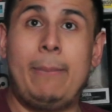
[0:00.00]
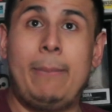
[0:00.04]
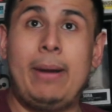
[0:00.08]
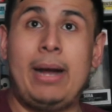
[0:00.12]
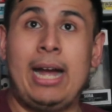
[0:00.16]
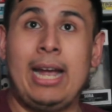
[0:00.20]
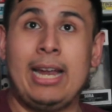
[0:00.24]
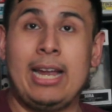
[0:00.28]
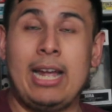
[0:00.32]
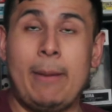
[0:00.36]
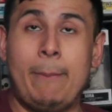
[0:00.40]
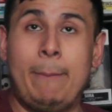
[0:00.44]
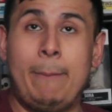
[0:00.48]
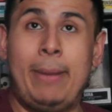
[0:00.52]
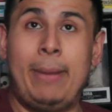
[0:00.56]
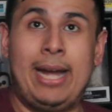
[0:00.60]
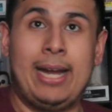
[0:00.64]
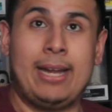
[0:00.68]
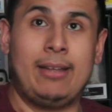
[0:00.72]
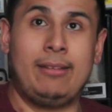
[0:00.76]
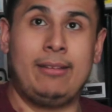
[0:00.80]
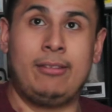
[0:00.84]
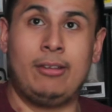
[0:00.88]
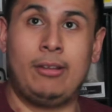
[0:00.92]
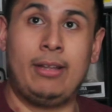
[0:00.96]
I got
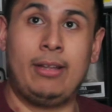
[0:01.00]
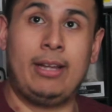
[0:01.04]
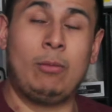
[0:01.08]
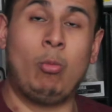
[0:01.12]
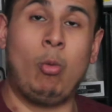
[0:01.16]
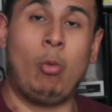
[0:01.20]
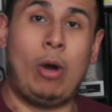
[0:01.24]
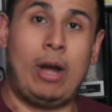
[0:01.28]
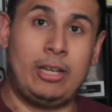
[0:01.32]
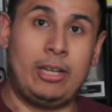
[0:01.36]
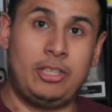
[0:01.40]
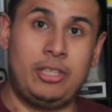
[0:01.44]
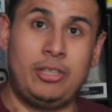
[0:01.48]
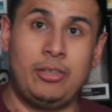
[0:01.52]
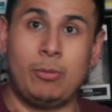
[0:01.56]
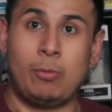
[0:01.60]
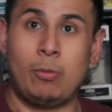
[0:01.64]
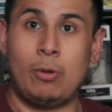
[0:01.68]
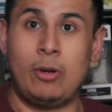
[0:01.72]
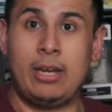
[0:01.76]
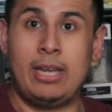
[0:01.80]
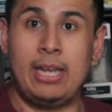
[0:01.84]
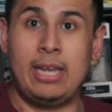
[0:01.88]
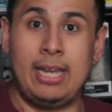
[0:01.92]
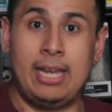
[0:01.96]
back into, like, watching The
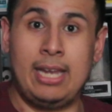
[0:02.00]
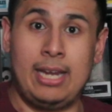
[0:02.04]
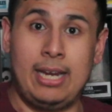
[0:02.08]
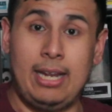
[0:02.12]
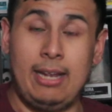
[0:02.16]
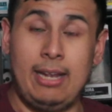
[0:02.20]
Rookie again,